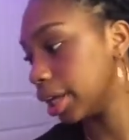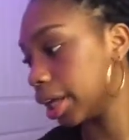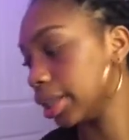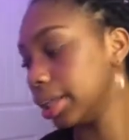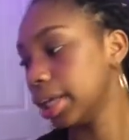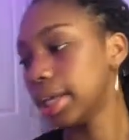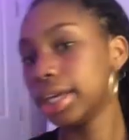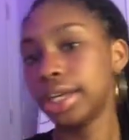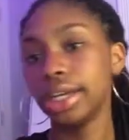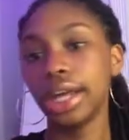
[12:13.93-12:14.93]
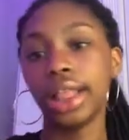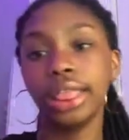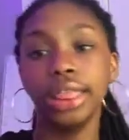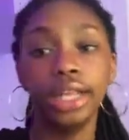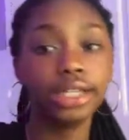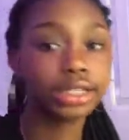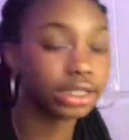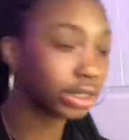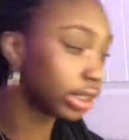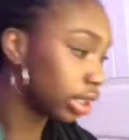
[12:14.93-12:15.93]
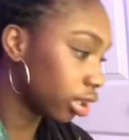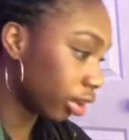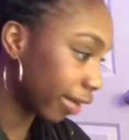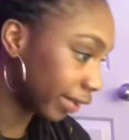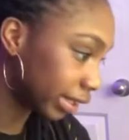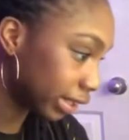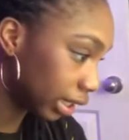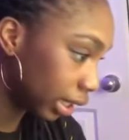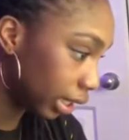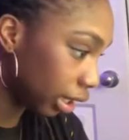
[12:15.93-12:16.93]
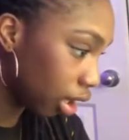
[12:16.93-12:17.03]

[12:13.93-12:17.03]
And then this graphic tee,